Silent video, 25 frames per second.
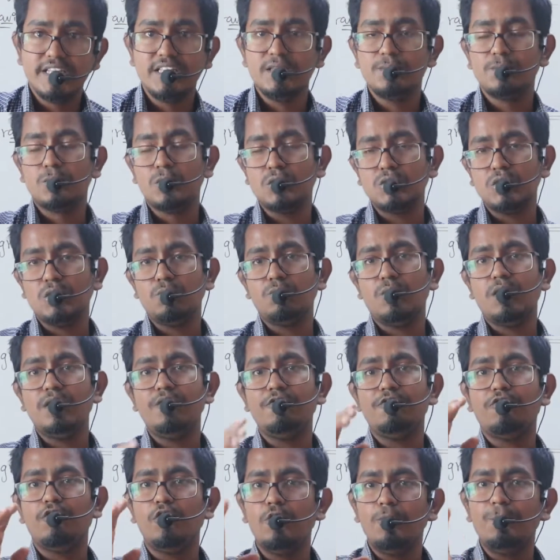In the motion
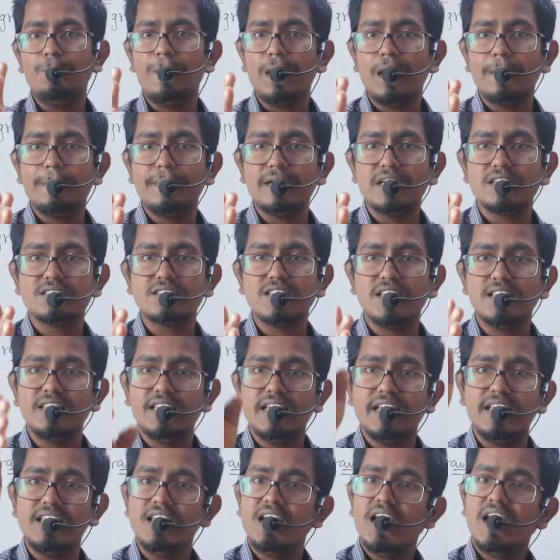only 4 parameters are
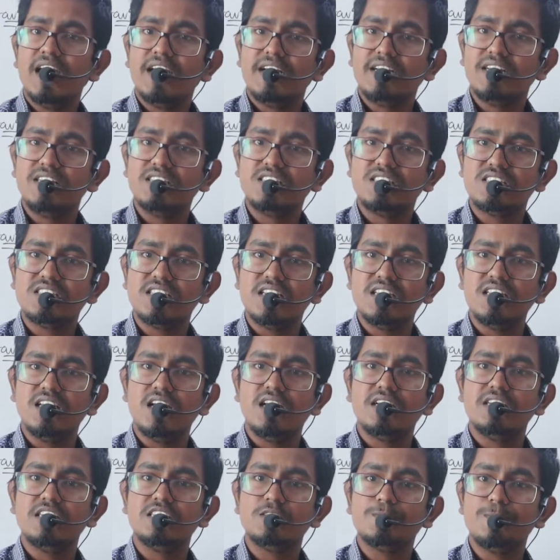there:
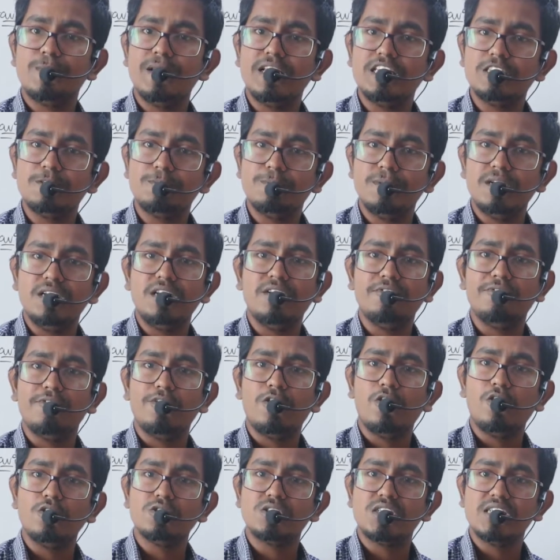displacement,
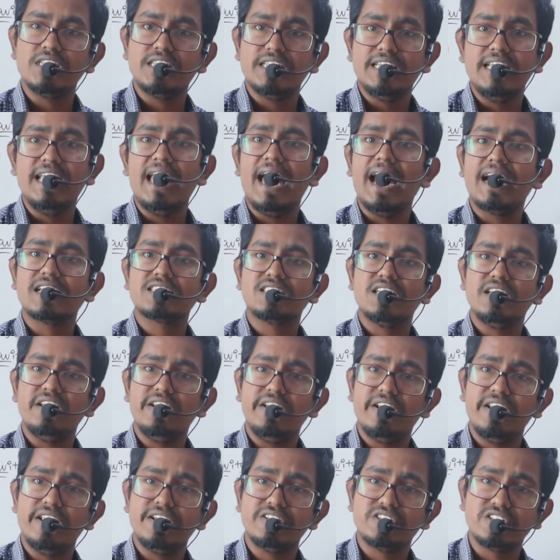velocity,
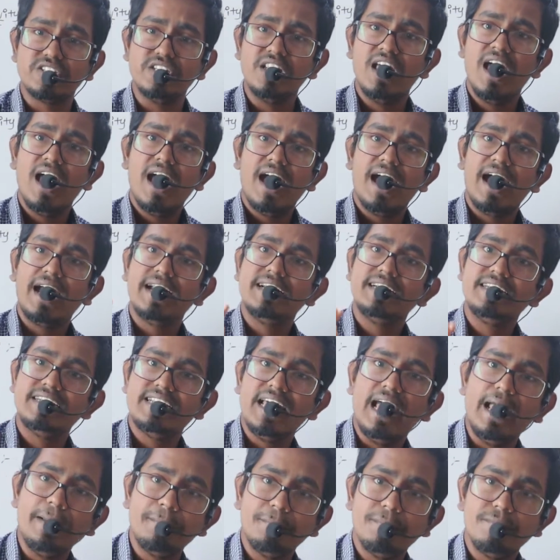acceleration and
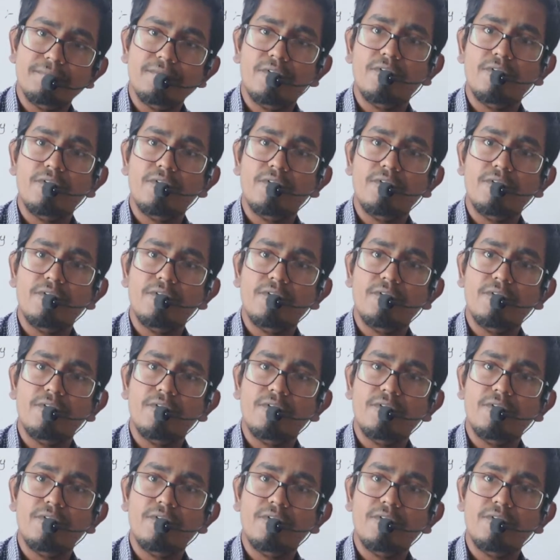time.